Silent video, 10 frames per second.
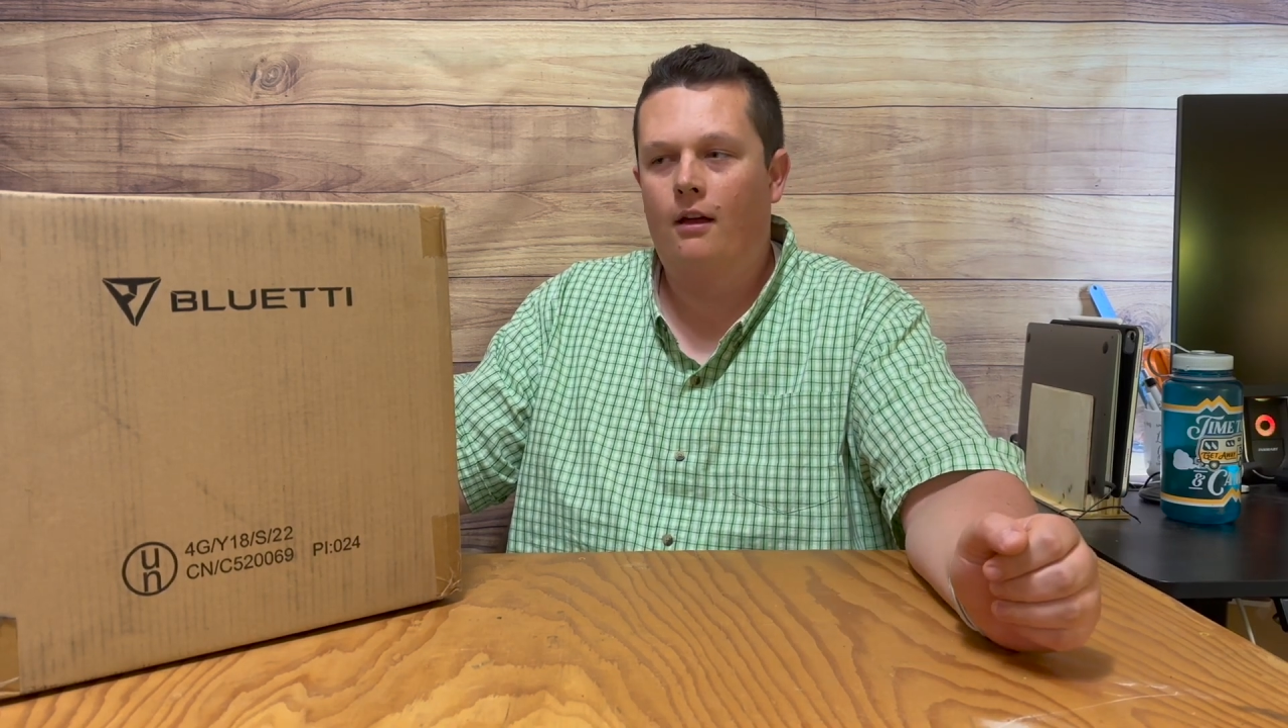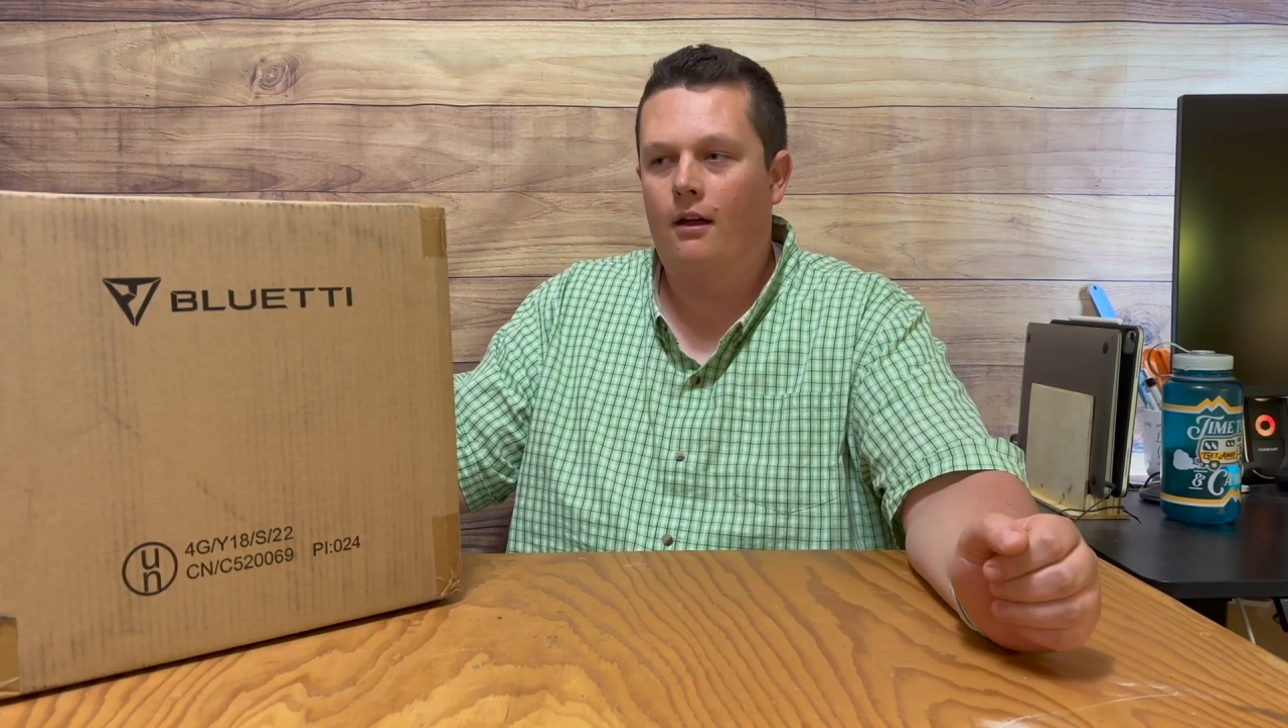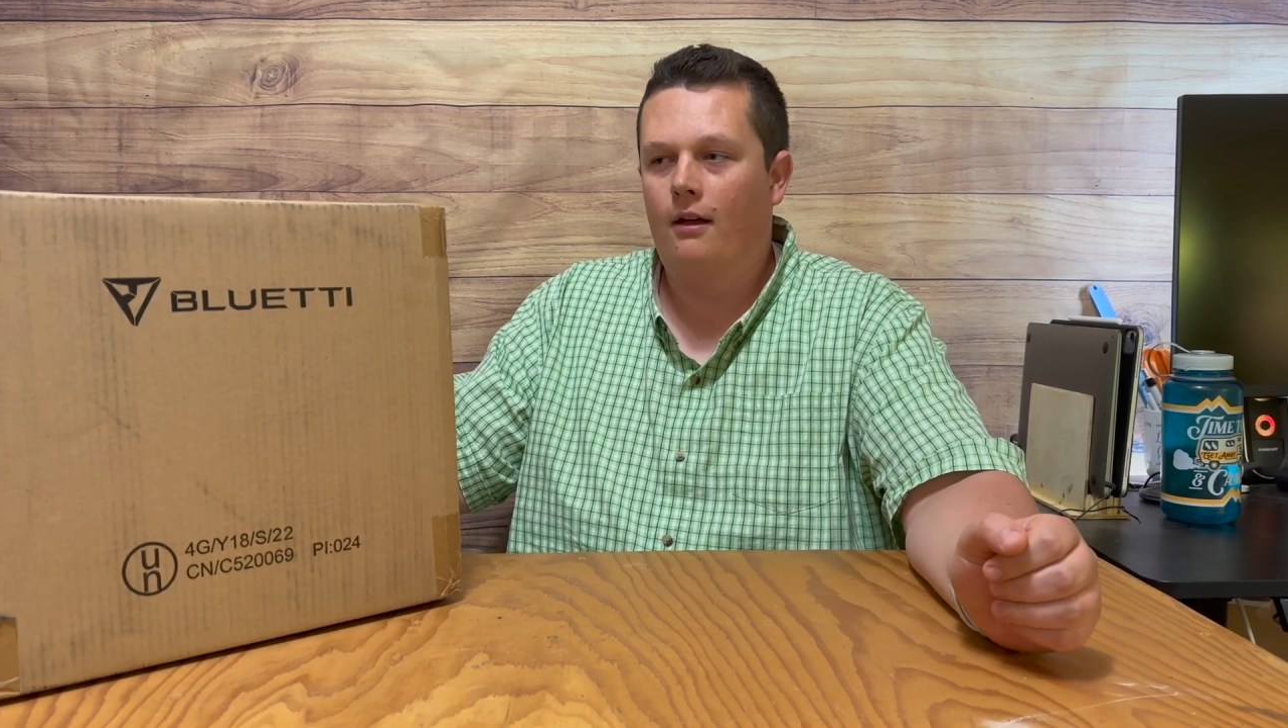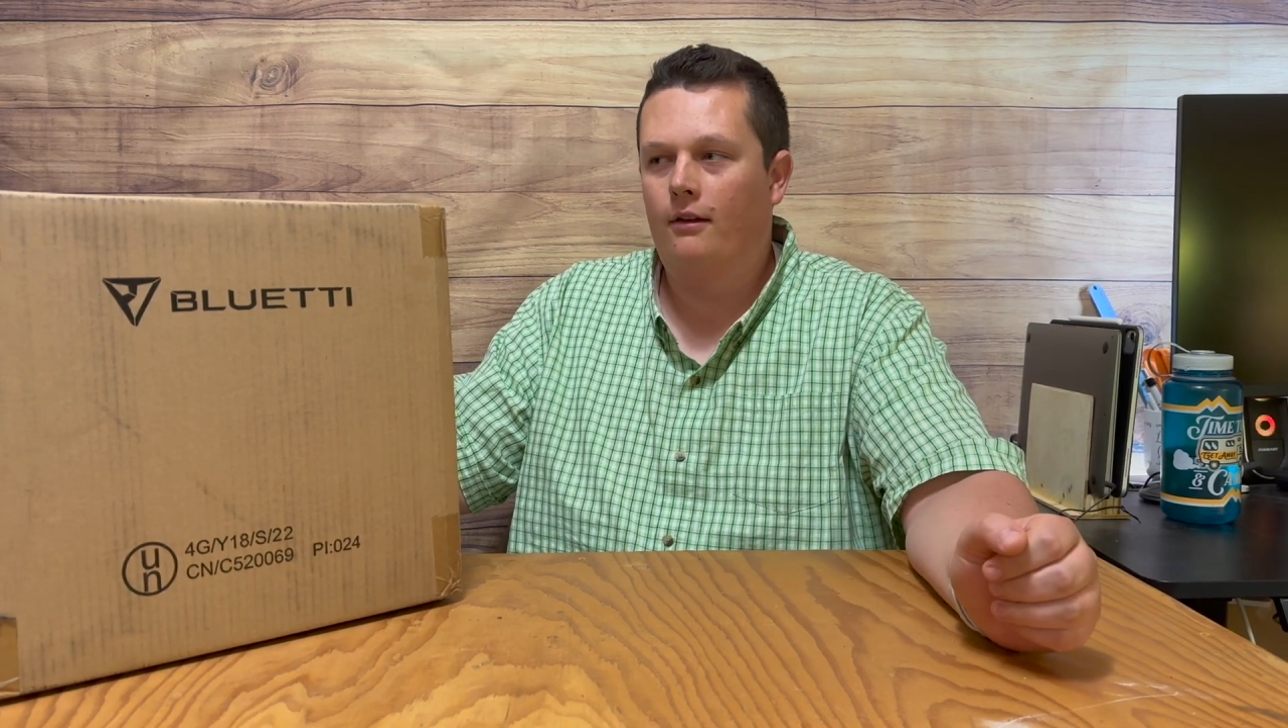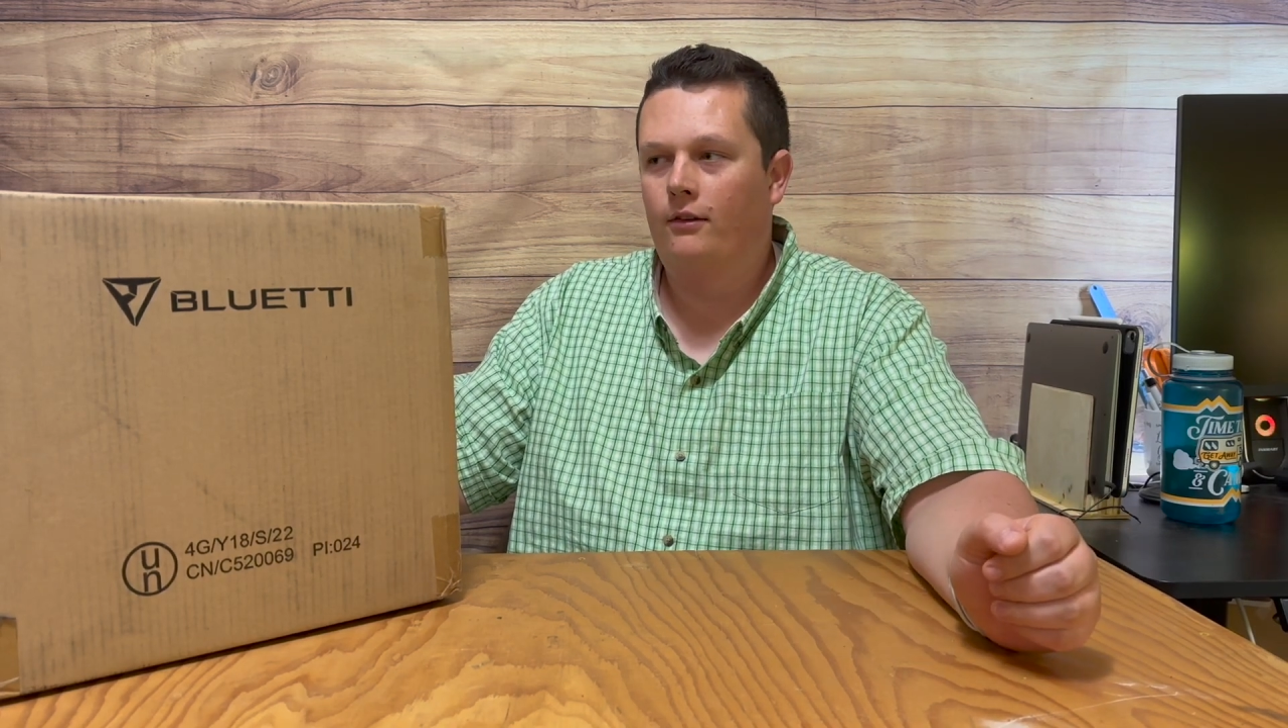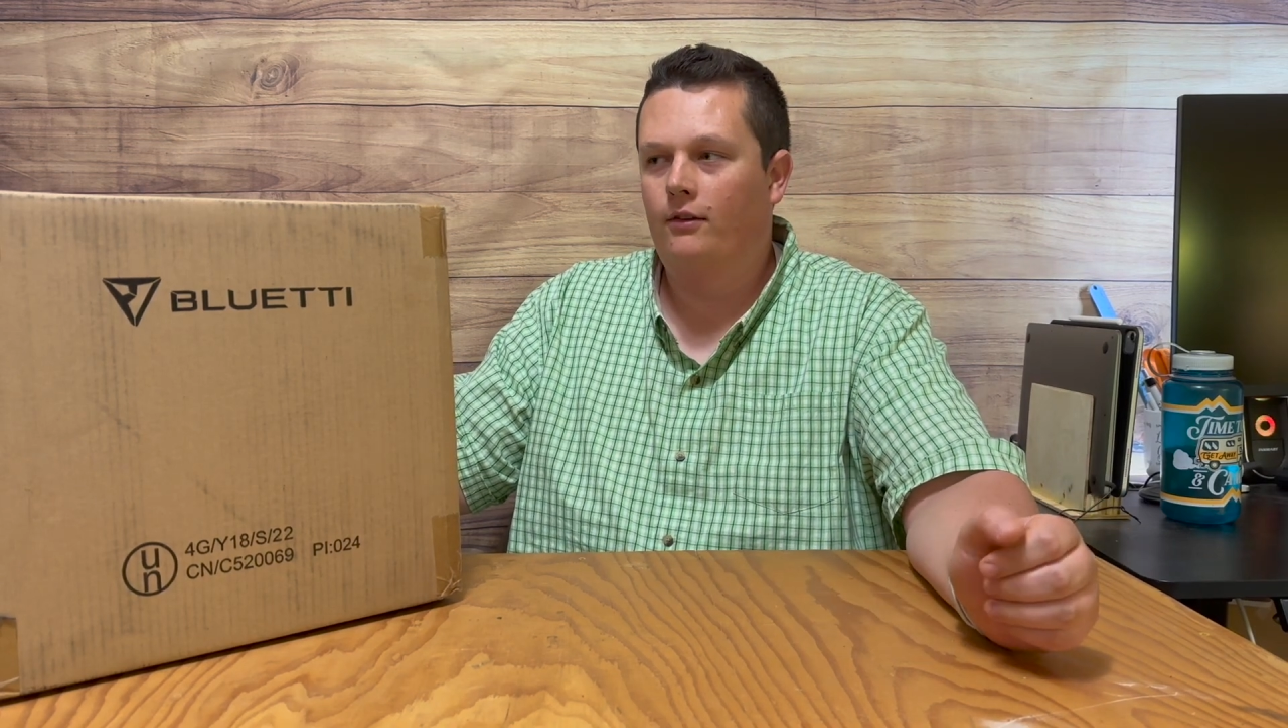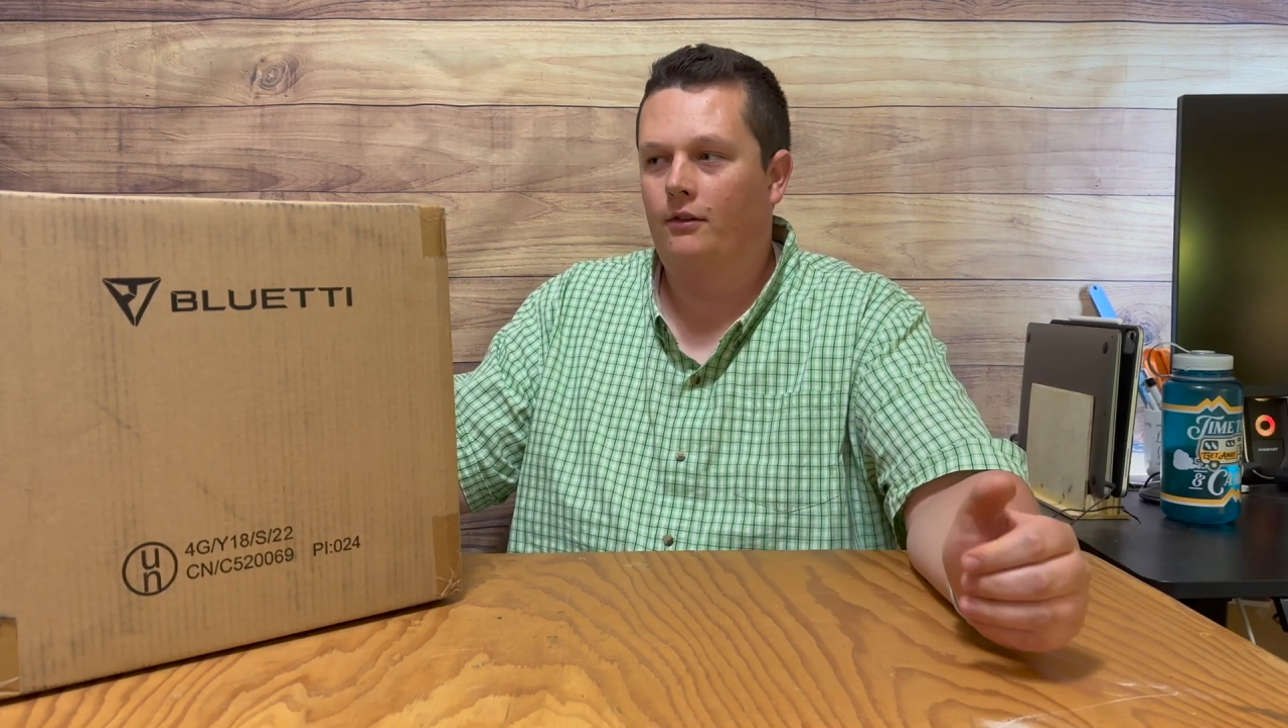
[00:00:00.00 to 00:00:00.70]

And so